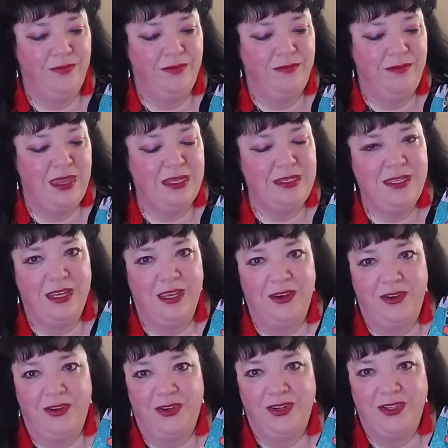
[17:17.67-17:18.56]

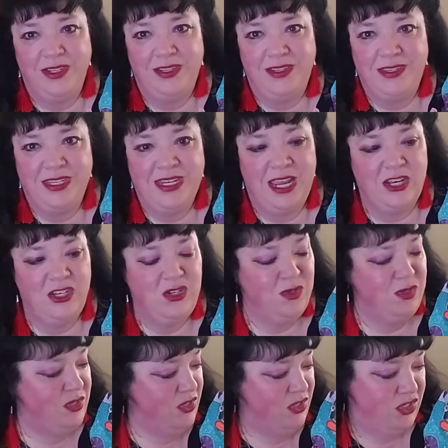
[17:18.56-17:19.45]
Mexican art
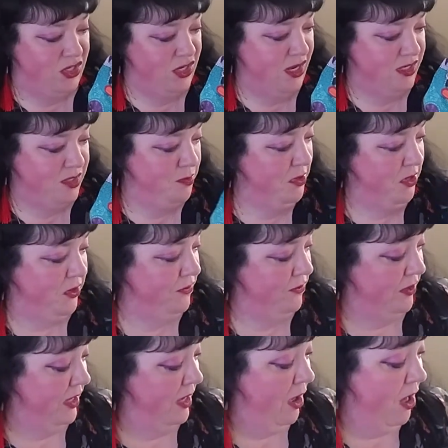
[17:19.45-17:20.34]
statues just beautifully.